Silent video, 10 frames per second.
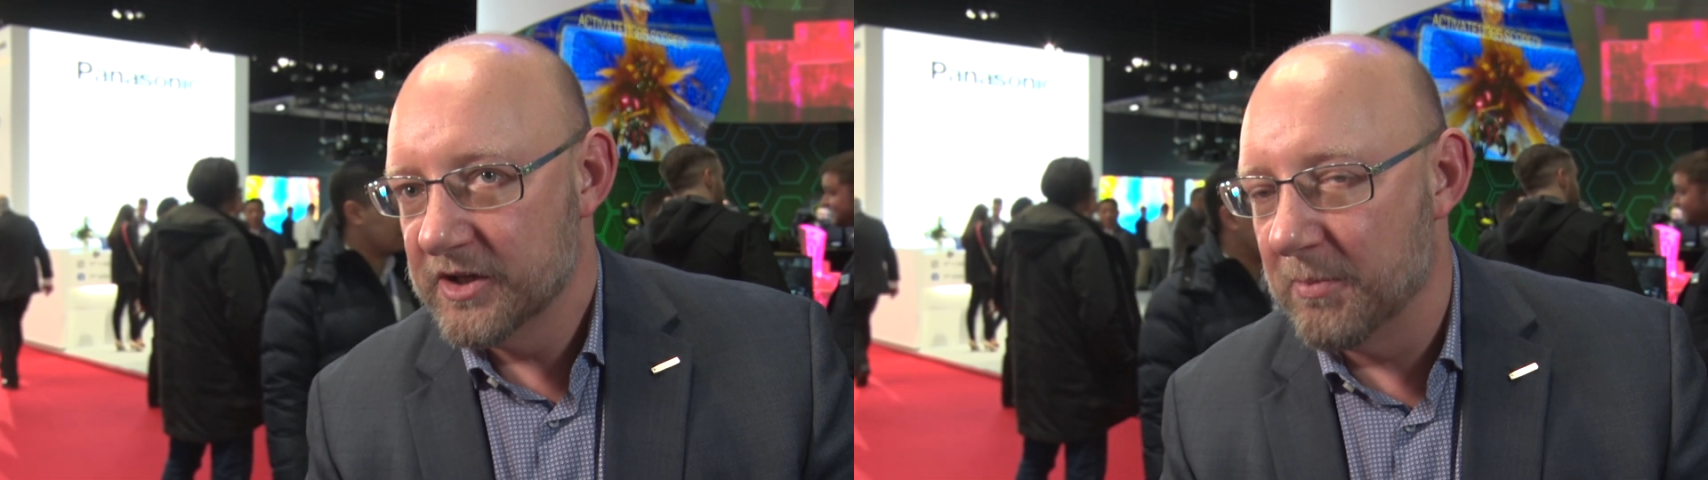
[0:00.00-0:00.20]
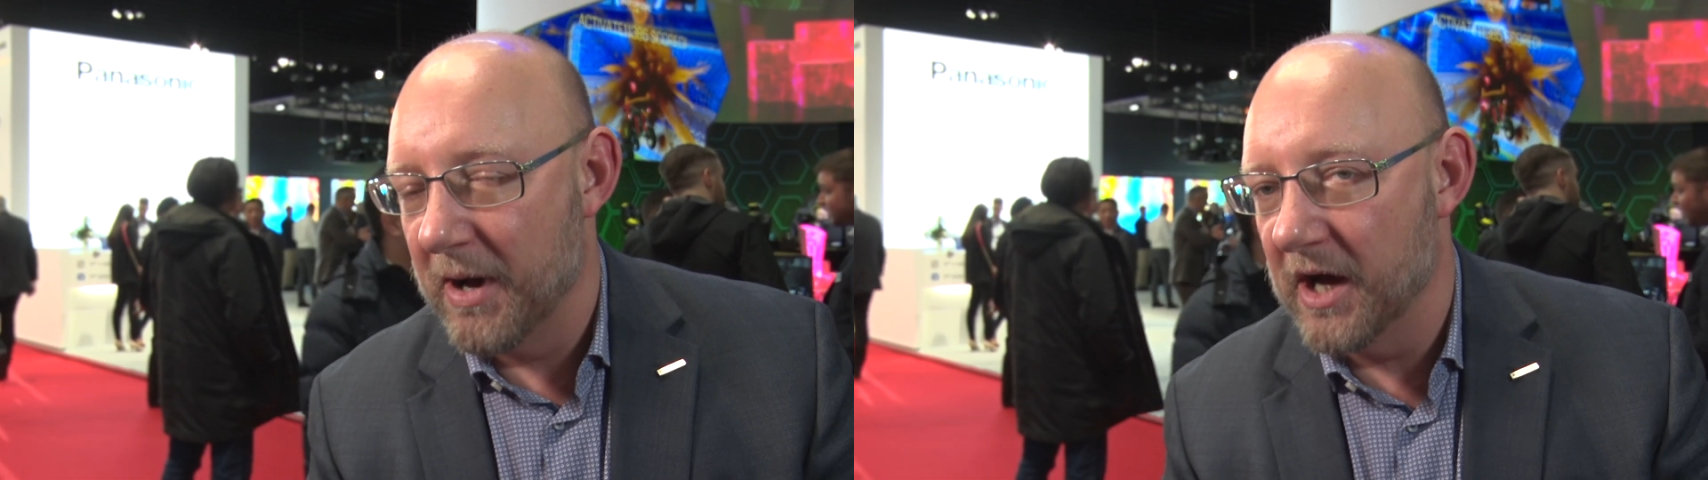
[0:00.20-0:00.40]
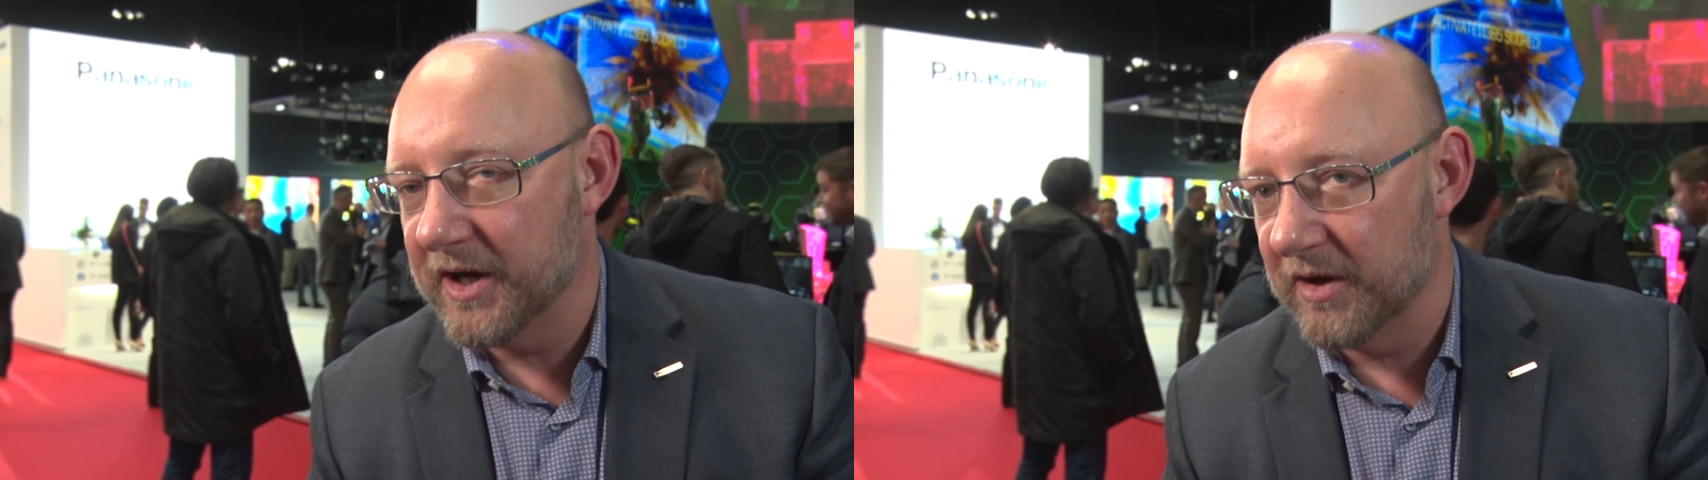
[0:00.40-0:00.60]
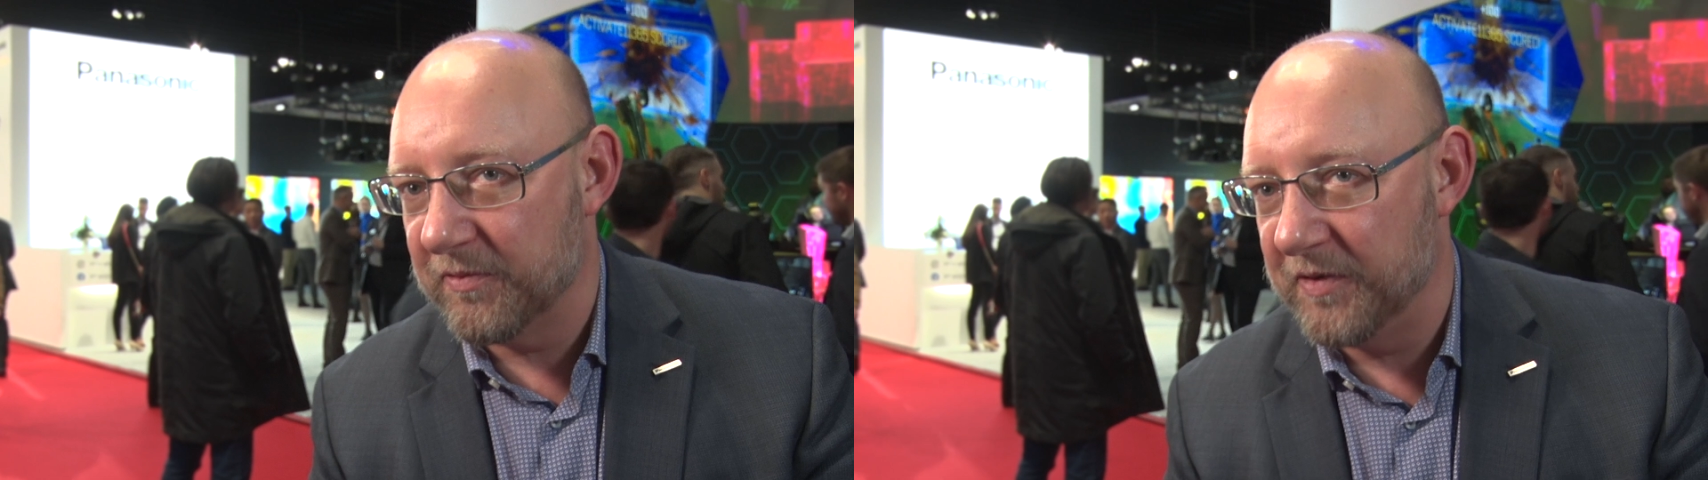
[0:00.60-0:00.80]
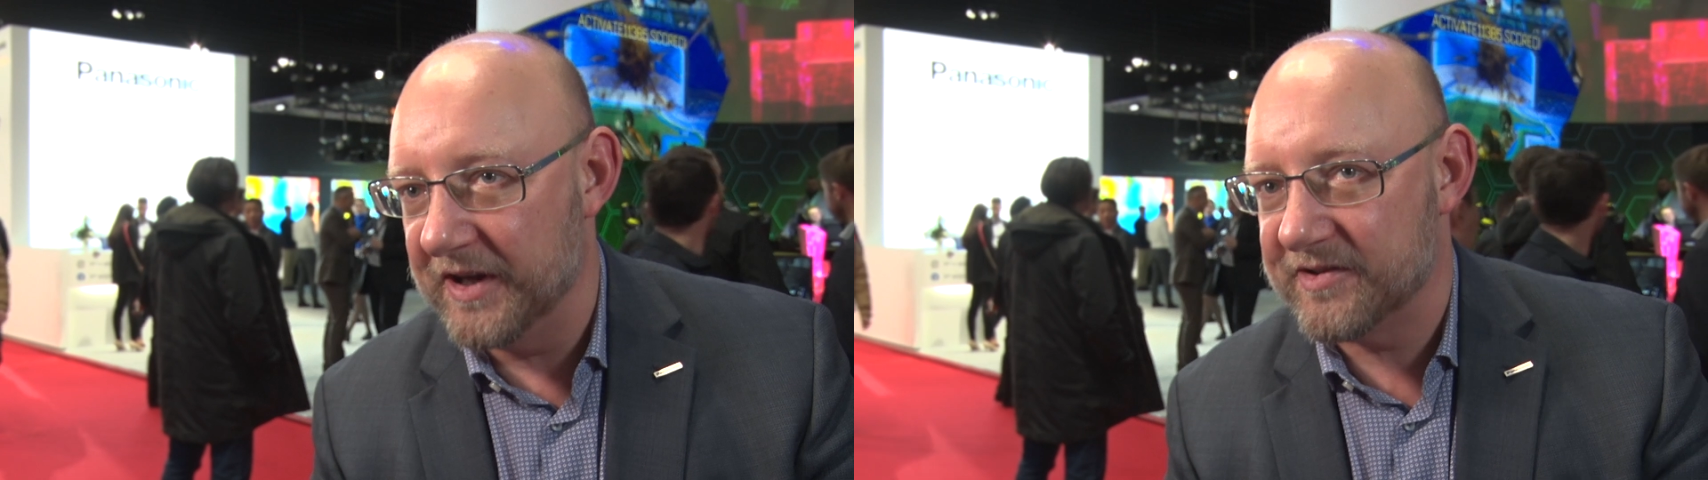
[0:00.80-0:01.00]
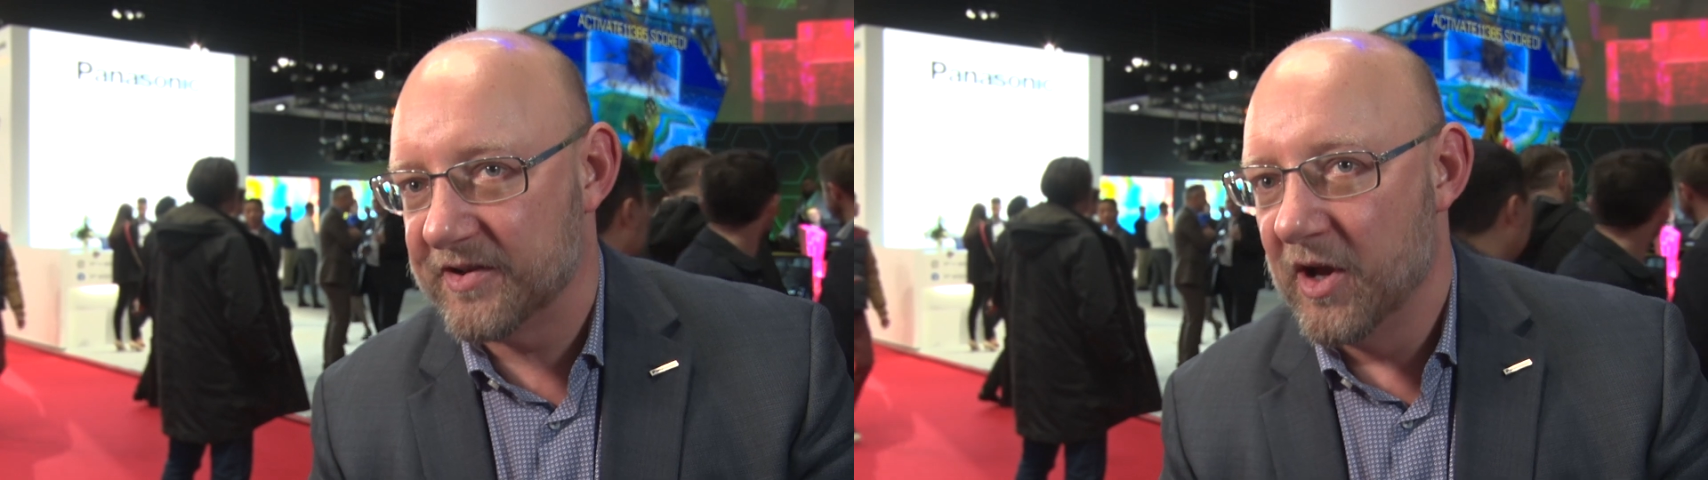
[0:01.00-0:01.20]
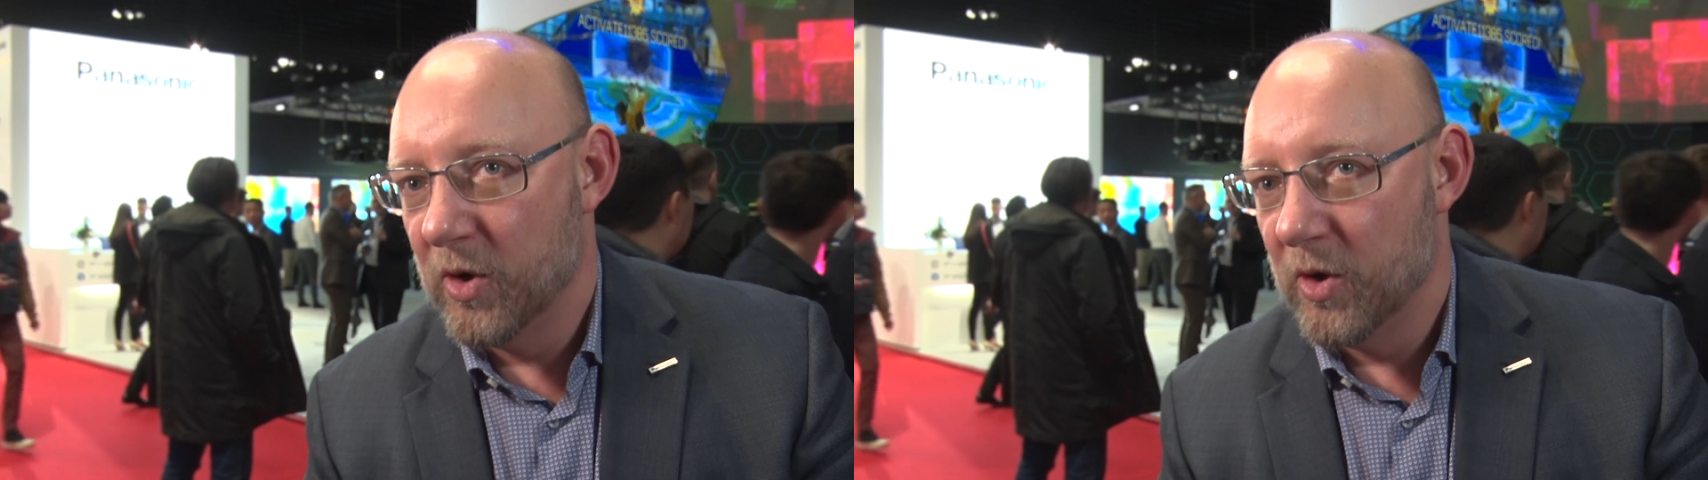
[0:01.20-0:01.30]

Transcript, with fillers: the market fit